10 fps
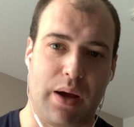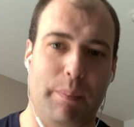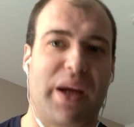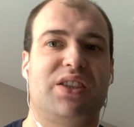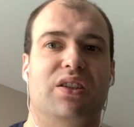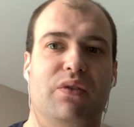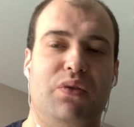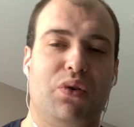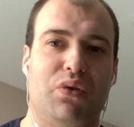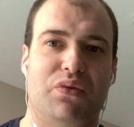back to the
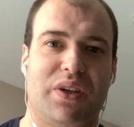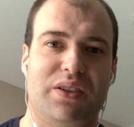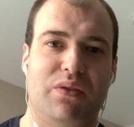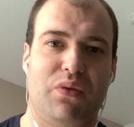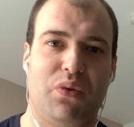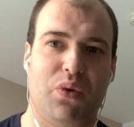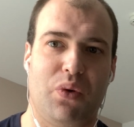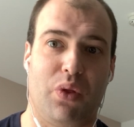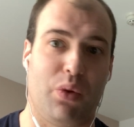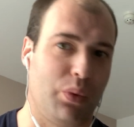forefront
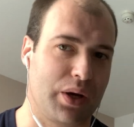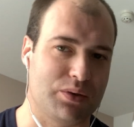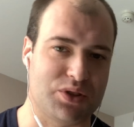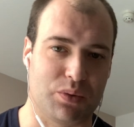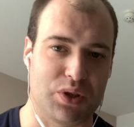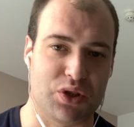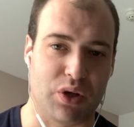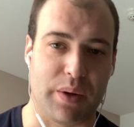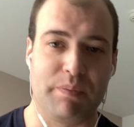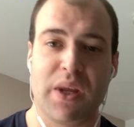for the world to enjoy.